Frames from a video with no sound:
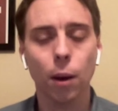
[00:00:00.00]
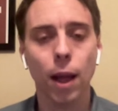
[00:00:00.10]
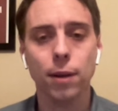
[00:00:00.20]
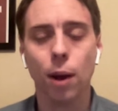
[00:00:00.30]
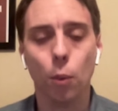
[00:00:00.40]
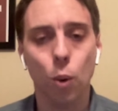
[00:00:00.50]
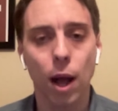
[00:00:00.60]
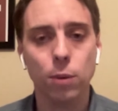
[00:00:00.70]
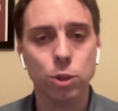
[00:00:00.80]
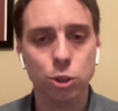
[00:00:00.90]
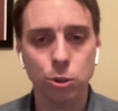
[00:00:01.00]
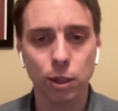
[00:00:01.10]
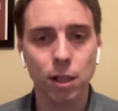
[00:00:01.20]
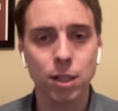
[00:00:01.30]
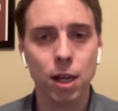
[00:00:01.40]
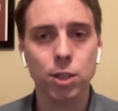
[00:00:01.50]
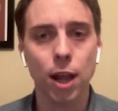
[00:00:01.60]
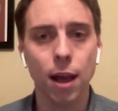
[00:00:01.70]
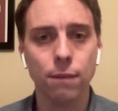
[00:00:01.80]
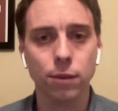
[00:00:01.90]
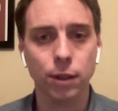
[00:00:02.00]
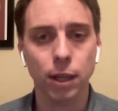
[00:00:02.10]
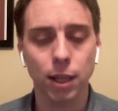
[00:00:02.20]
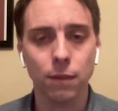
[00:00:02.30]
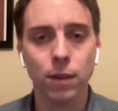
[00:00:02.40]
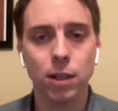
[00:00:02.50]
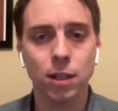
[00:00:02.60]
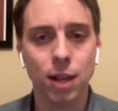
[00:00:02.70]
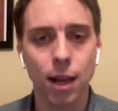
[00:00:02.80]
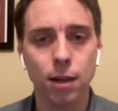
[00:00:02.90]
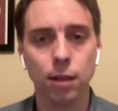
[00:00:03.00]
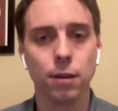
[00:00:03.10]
and why was Julian Assange ever even indicted?